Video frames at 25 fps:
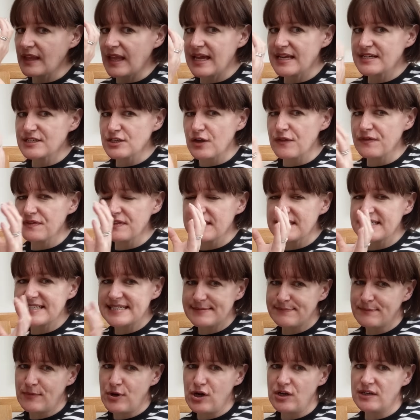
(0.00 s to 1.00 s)
And on the
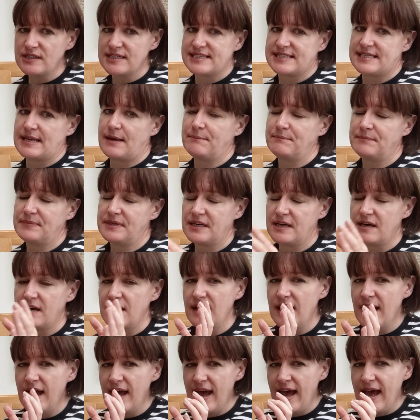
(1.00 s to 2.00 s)
smaller
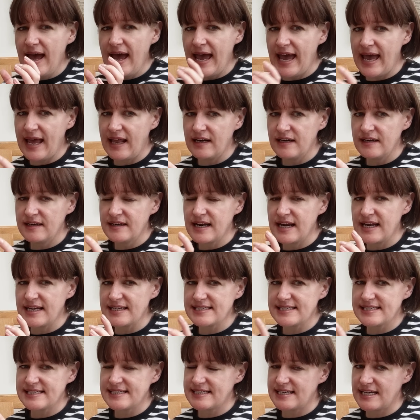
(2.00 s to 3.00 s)
sampler, Helen
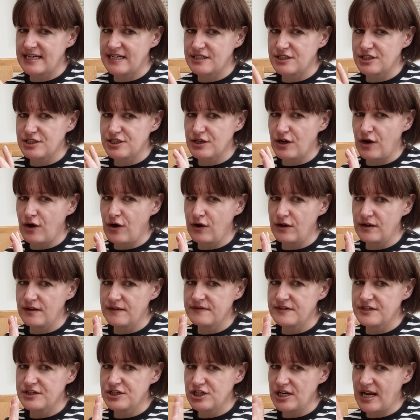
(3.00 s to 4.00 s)
has stitched all
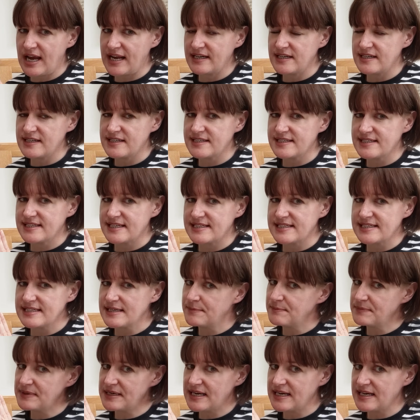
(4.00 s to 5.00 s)
of Janet's
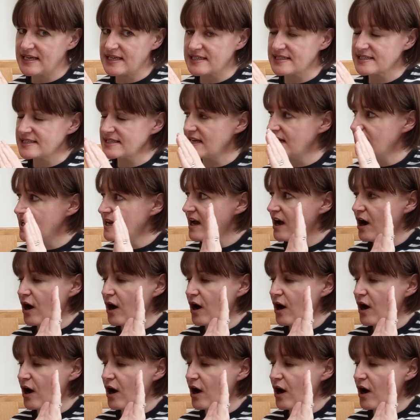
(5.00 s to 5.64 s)
siblings,